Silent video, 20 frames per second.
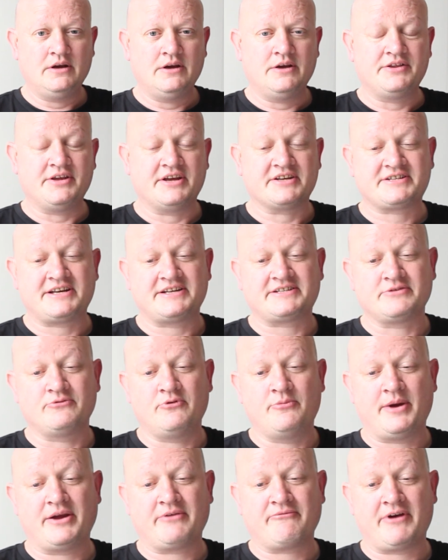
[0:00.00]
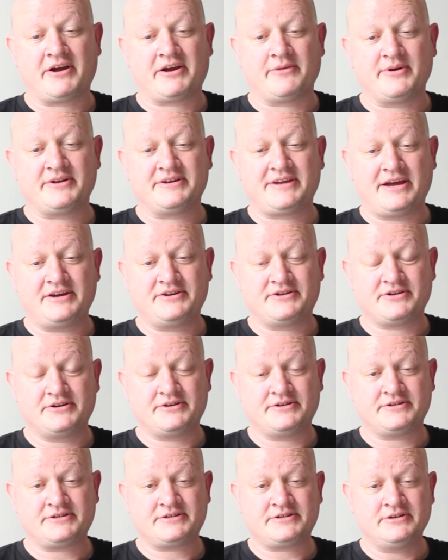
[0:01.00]
The assessor will make
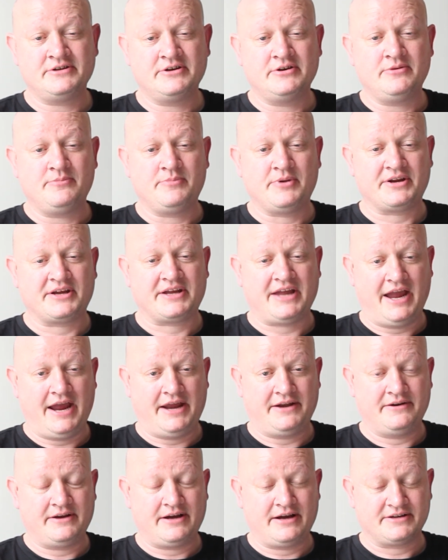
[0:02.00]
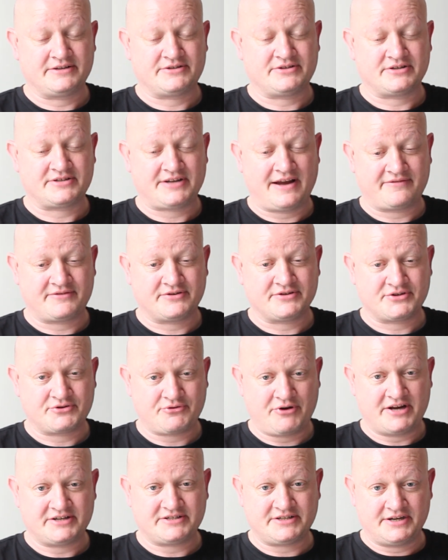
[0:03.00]
recommendations, but again, I just have to
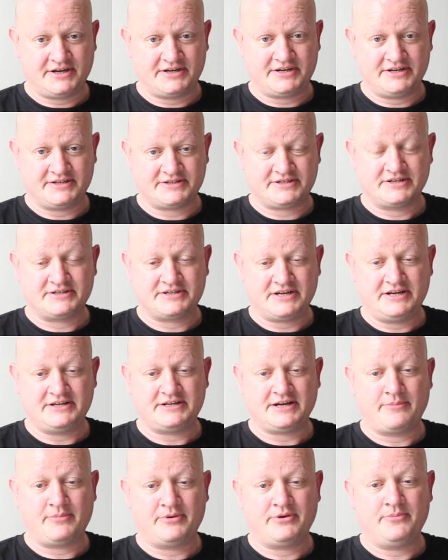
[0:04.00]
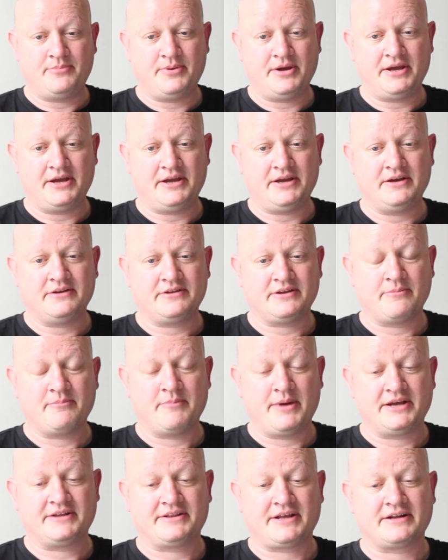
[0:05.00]
stress that it is the DWP
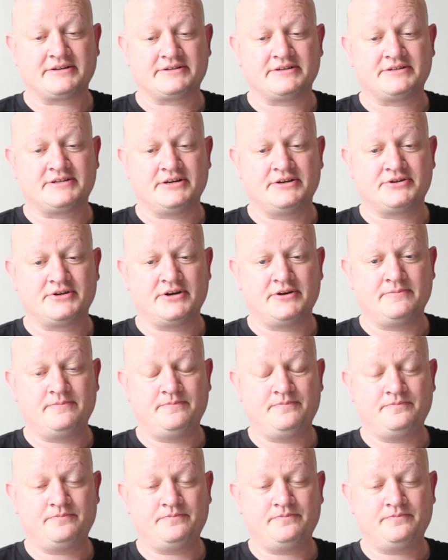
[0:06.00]
that make that decision.